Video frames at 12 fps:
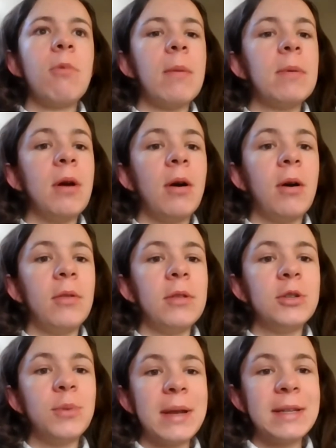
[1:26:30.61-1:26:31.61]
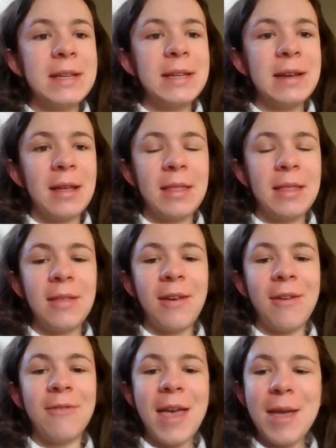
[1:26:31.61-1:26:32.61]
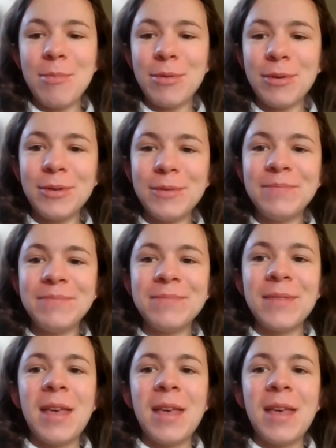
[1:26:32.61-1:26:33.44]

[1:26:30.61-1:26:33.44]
webinar on the 29th of April